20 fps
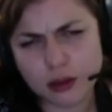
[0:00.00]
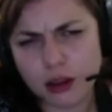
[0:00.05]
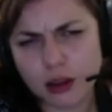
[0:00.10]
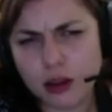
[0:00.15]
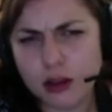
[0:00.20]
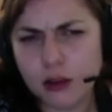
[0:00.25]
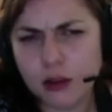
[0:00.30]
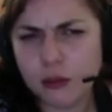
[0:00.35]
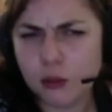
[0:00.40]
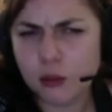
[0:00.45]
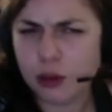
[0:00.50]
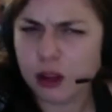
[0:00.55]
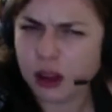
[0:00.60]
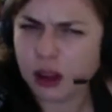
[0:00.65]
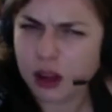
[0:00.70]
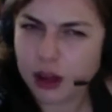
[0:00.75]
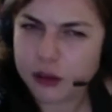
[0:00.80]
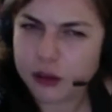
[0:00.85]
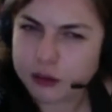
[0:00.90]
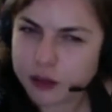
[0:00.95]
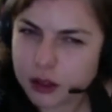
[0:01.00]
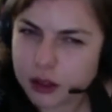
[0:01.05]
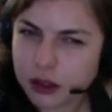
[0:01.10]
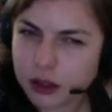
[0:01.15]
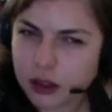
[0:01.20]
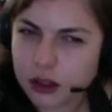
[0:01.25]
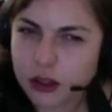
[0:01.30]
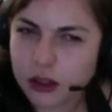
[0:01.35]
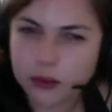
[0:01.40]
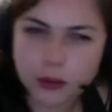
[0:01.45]
more
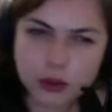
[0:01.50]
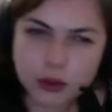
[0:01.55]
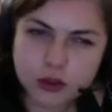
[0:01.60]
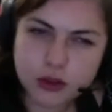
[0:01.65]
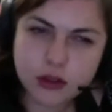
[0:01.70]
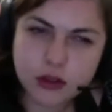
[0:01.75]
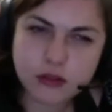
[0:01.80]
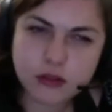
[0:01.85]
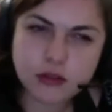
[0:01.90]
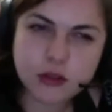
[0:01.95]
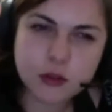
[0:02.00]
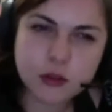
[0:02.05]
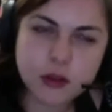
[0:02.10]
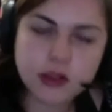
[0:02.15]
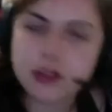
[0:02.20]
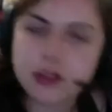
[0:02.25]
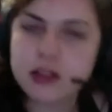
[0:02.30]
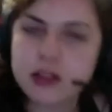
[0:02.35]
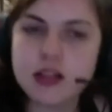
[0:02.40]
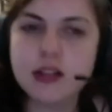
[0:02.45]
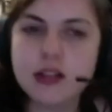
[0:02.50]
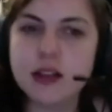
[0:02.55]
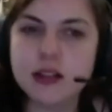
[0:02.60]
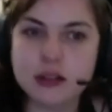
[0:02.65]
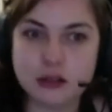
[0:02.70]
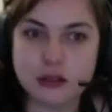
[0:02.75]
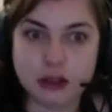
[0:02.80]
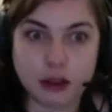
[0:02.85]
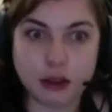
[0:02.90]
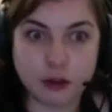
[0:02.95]
lovey emotional response. It didn't
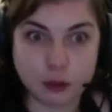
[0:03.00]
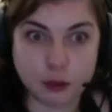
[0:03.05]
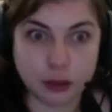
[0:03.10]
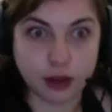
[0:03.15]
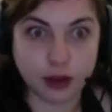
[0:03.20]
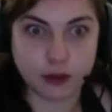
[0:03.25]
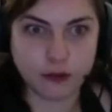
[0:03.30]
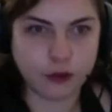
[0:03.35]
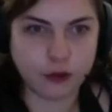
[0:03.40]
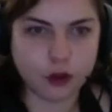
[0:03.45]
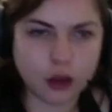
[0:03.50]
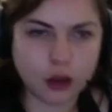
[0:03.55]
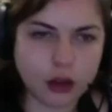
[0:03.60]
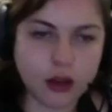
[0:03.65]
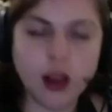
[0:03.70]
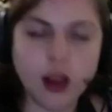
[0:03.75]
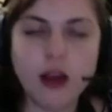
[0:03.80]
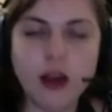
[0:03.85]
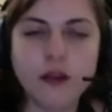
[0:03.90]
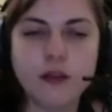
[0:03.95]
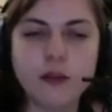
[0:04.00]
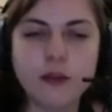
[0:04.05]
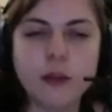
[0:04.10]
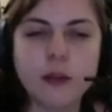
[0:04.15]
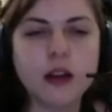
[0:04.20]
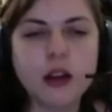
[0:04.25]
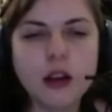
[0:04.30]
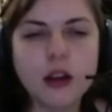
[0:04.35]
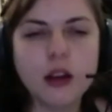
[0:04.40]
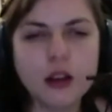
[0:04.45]
necessarily have to be like full on love, but
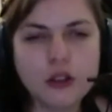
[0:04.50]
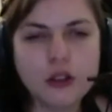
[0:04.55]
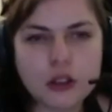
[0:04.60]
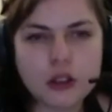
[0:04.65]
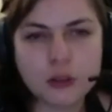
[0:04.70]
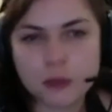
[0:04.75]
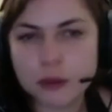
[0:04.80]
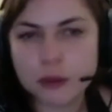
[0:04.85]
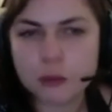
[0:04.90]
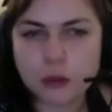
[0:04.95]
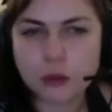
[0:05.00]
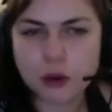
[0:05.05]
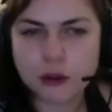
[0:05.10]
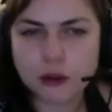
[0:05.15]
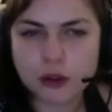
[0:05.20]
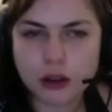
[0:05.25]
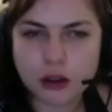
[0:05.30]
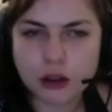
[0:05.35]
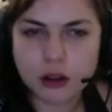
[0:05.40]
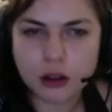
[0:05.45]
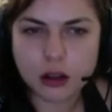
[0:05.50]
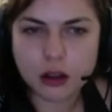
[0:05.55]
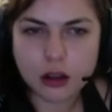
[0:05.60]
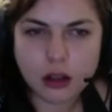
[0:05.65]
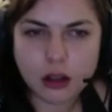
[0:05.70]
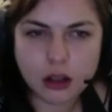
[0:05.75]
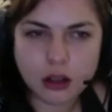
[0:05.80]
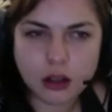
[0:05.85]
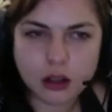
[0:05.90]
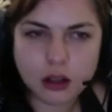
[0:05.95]
just a bit more of a, a
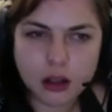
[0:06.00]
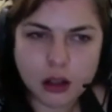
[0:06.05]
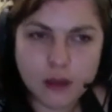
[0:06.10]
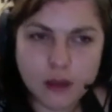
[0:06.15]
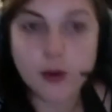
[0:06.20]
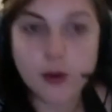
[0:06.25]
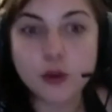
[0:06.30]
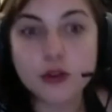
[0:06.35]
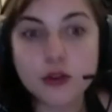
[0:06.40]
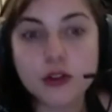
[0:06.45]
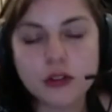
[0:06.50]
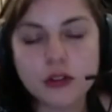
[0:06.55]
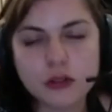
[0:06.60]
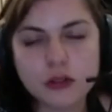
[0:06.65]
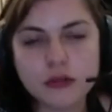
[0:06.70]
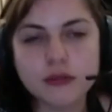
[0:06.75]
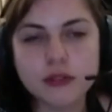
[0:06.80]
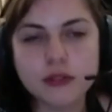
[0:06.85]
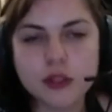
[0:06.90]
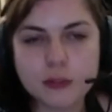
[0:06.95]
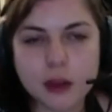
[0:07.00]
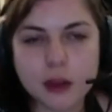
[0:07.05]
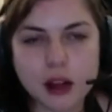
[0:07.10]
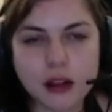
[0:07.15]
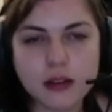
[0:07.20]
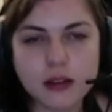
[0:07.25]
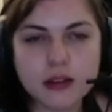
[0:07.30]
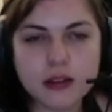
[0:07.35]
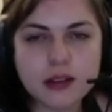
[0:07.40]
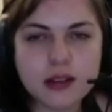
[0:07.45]
emotional
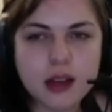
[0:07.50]
response.